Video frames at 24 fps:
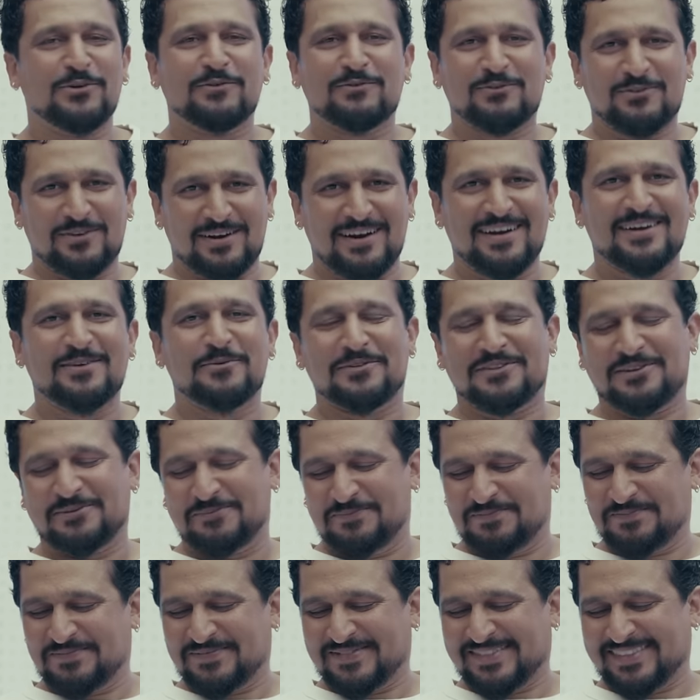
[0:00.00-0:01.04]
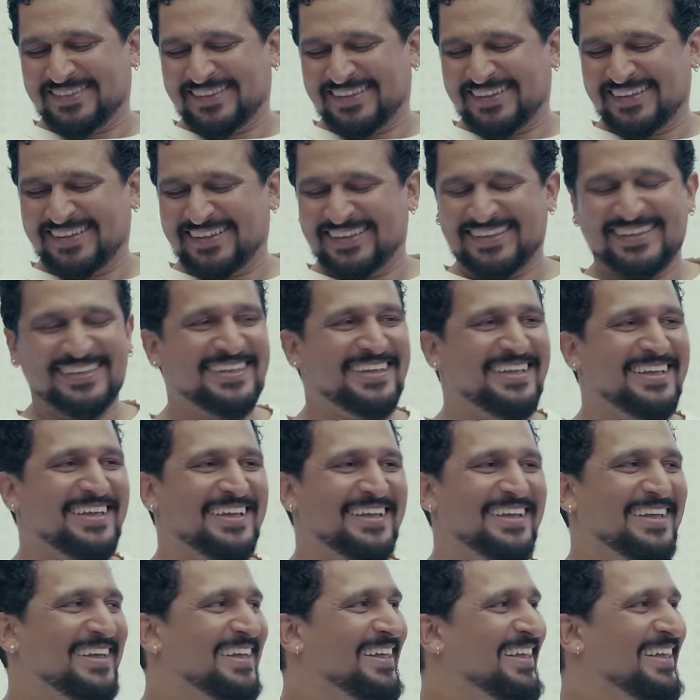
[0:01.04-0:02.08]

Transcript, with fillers: i am comfortable with, with, that and for that i need the